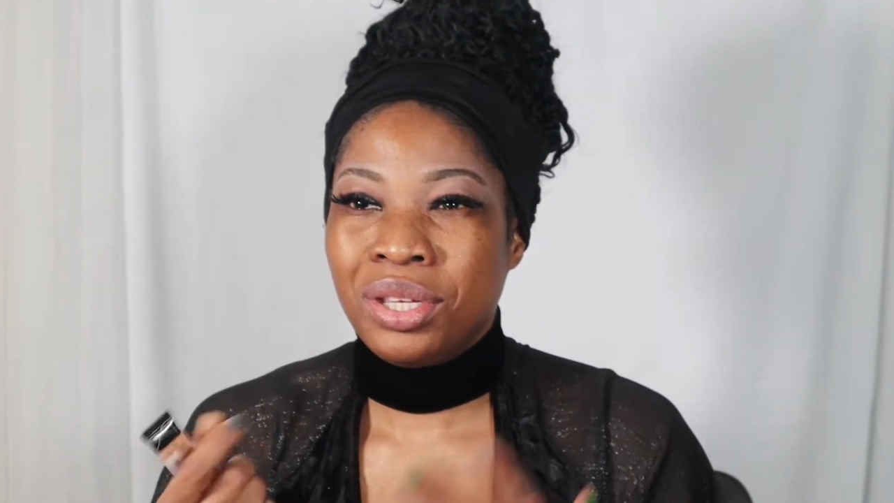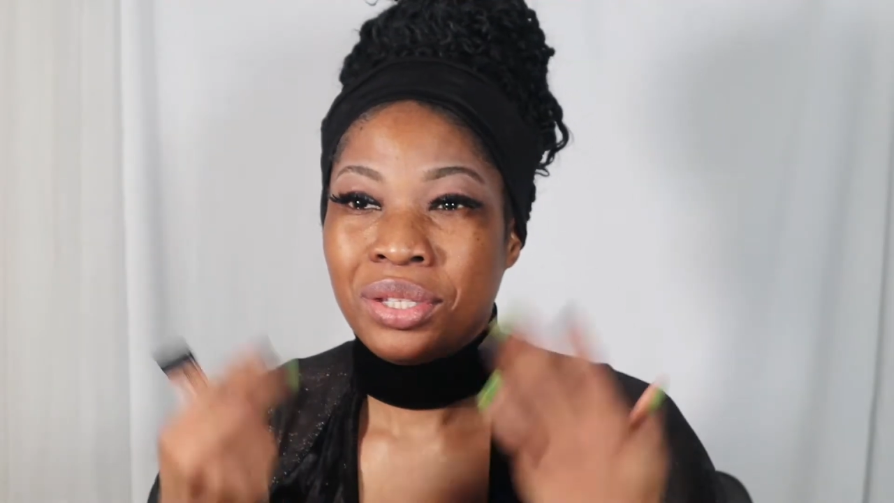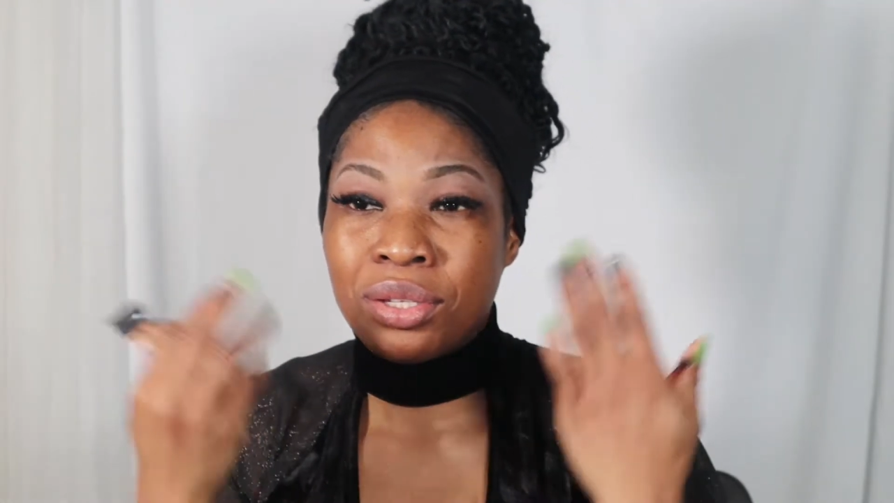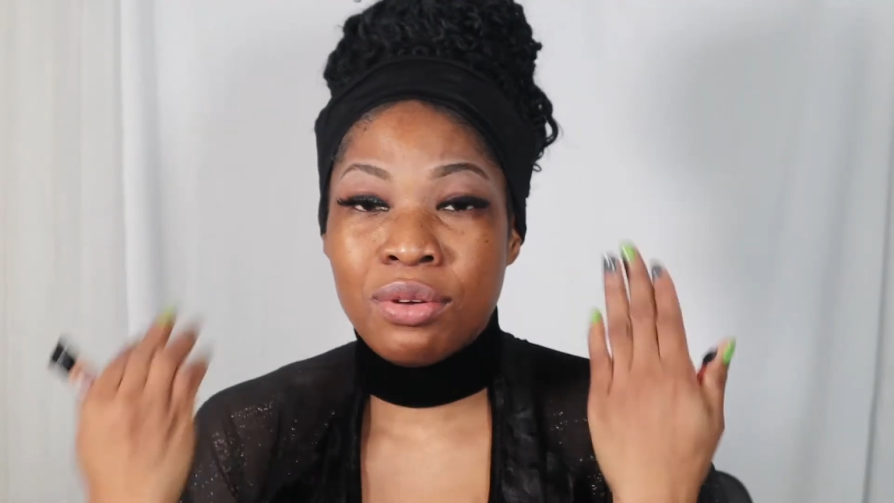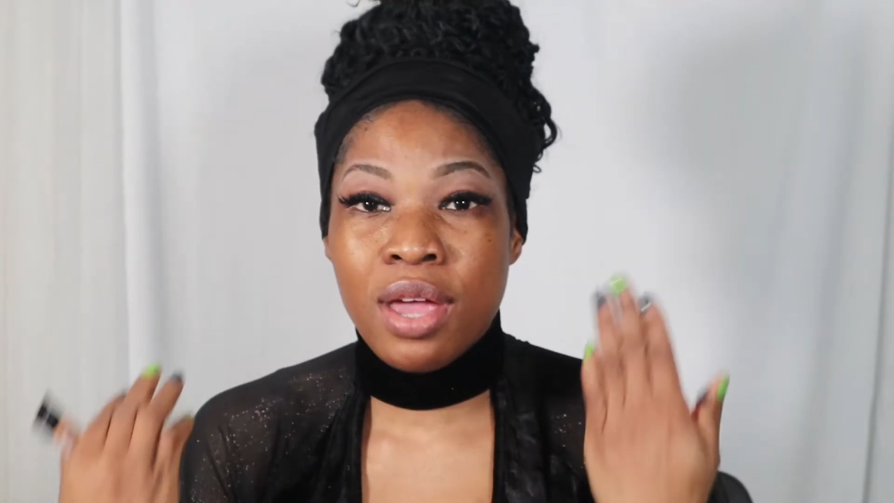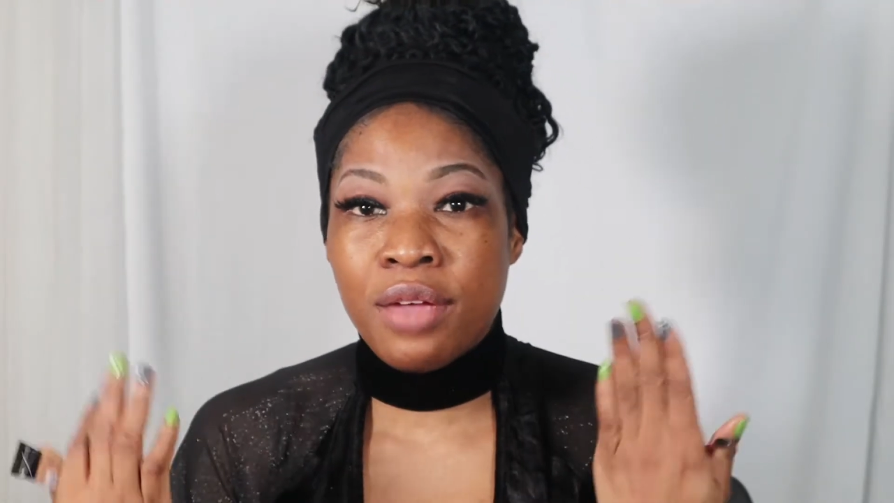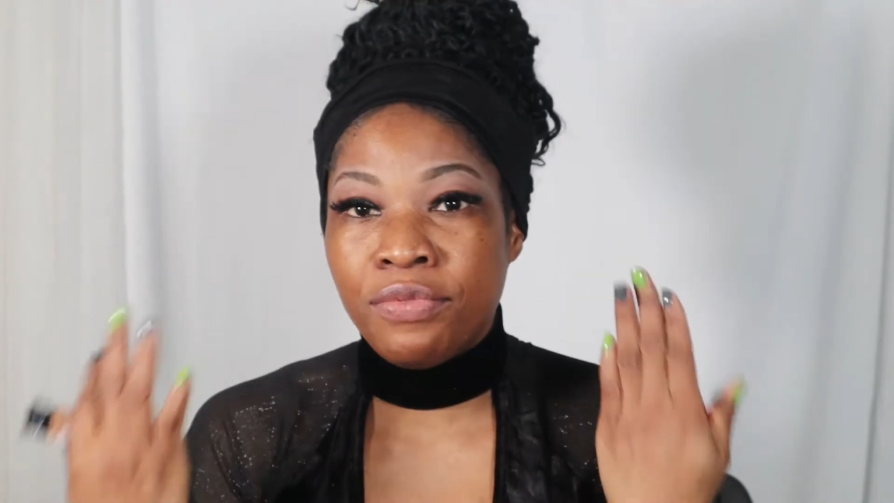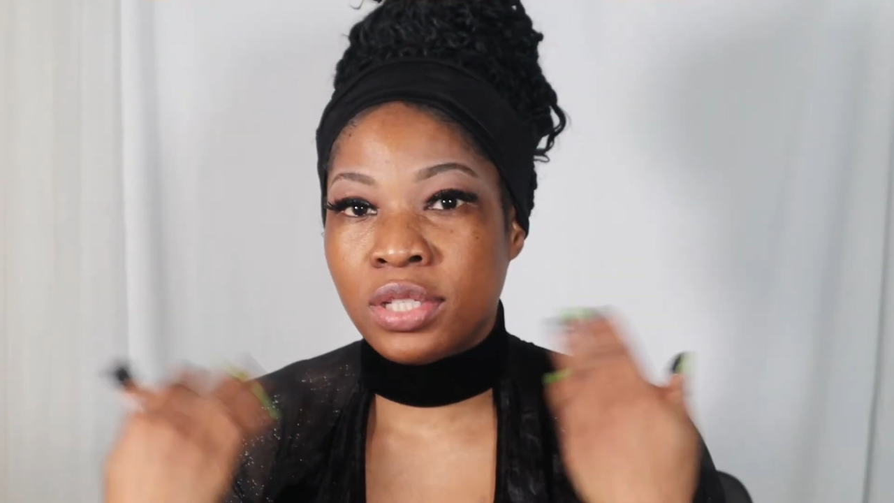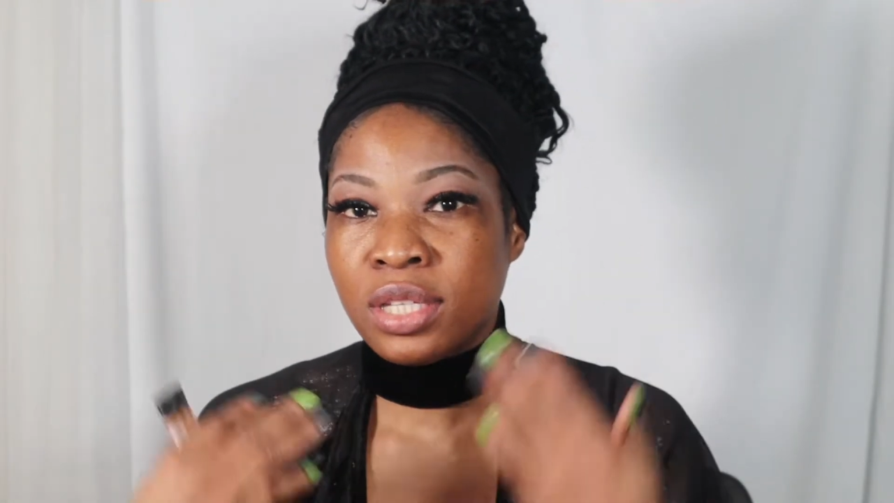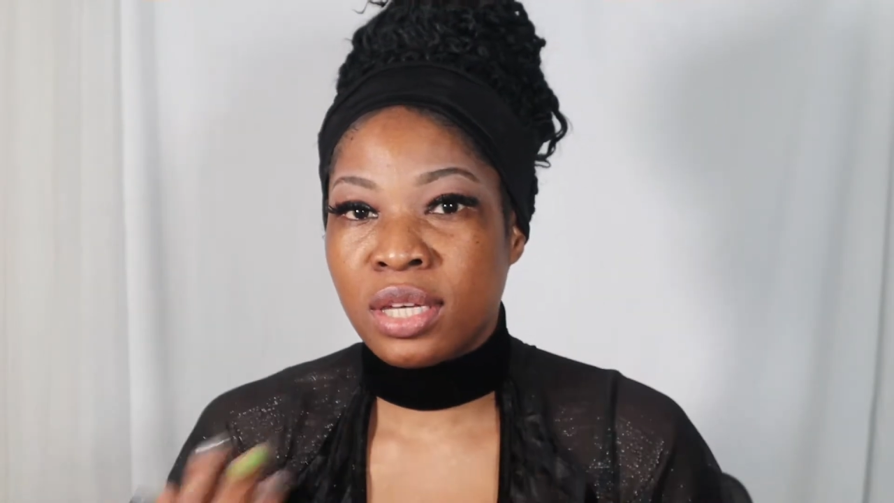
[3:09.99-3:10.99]
so
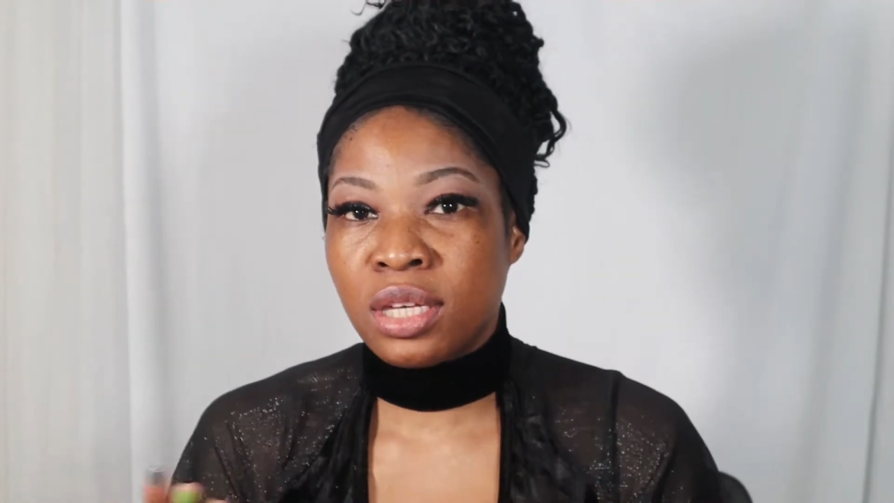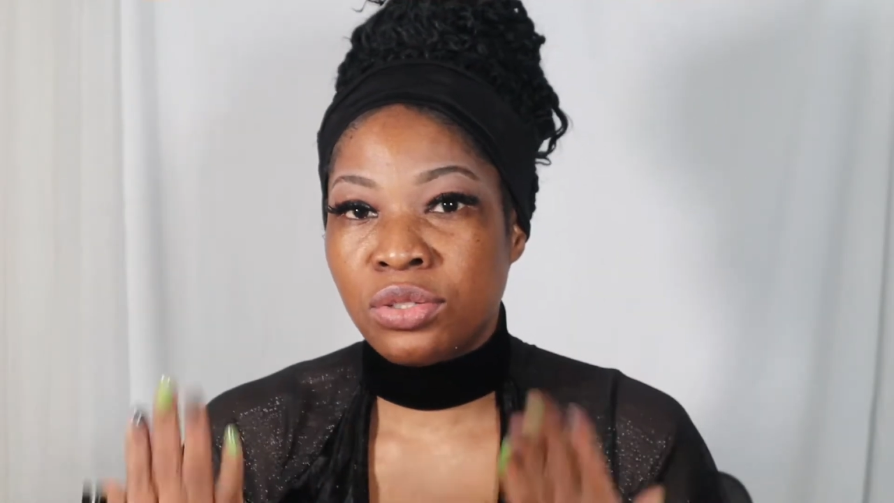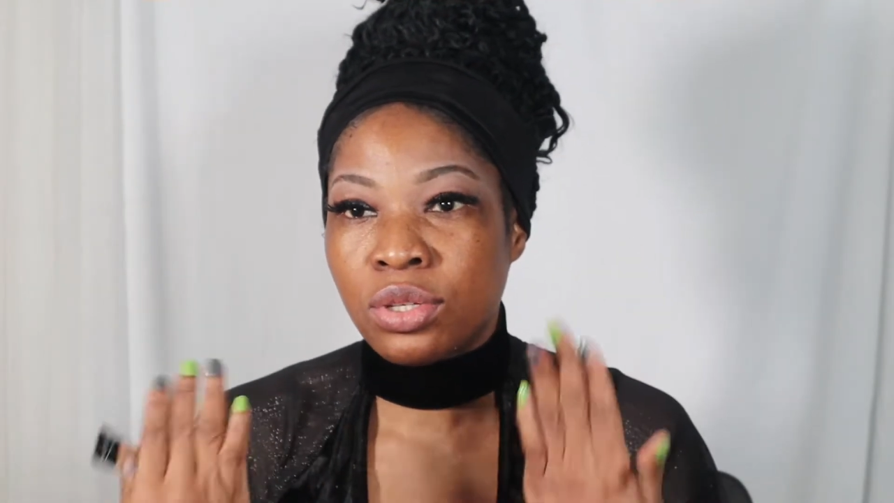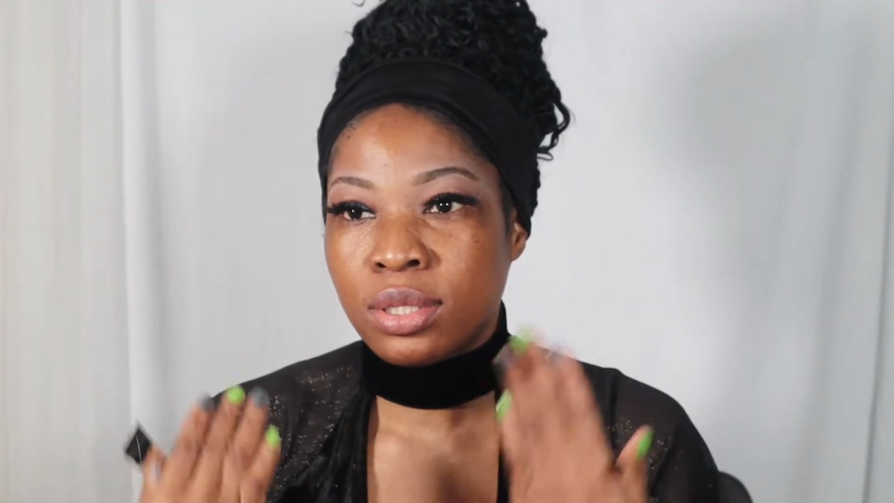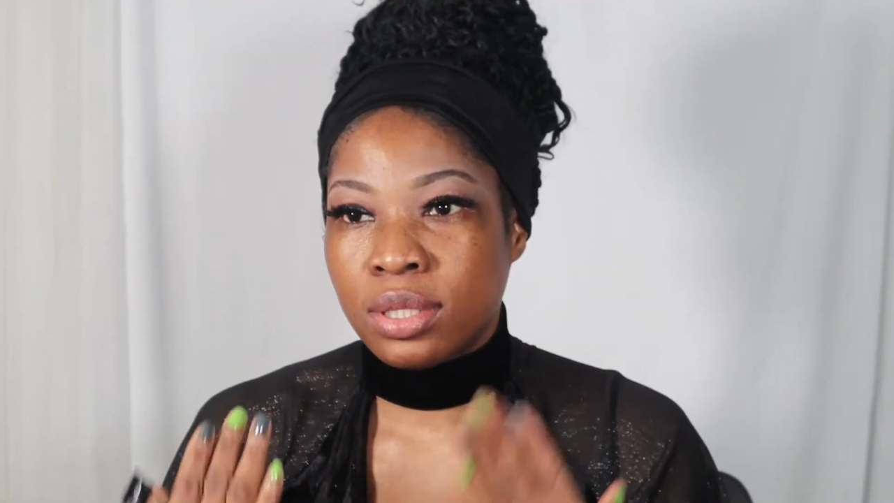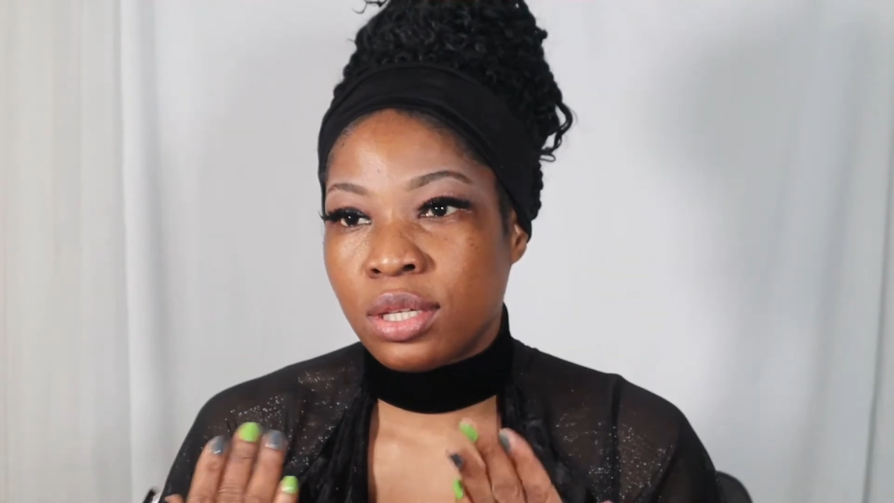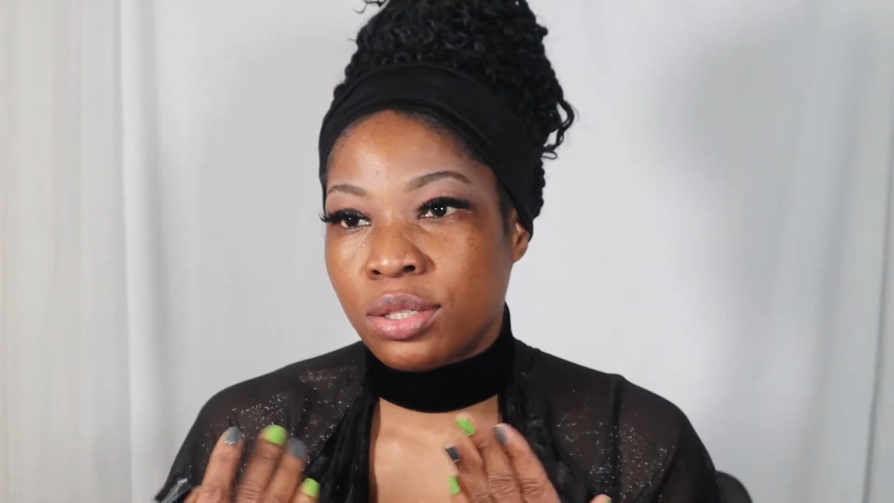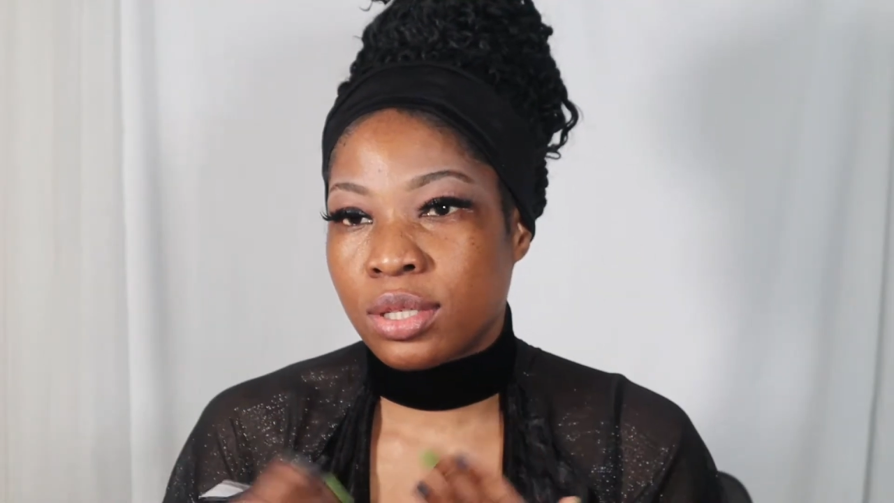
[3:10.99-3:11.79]
everything can just sync